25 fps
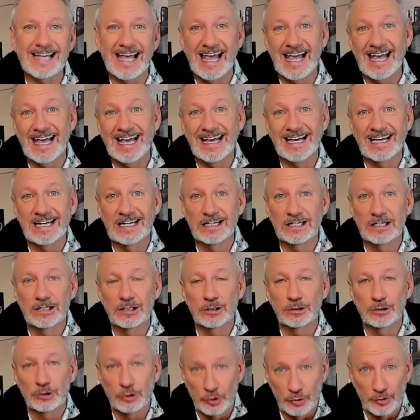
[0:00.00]
and
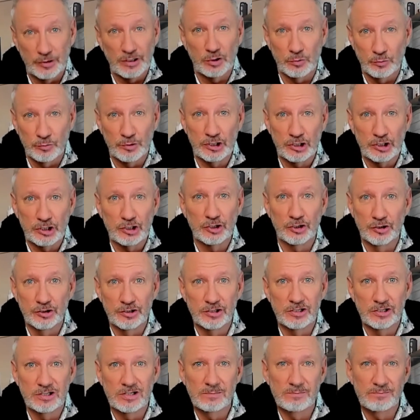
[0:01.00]
learning really
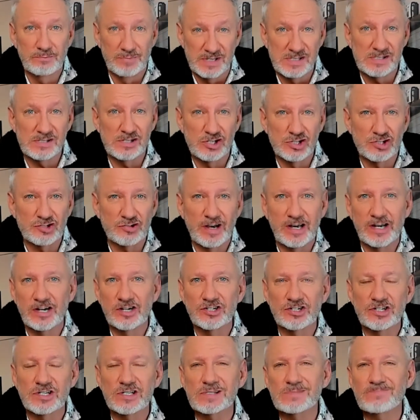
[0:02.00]
good business
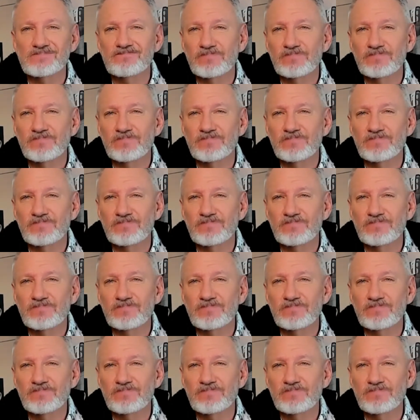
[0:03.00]
strategies?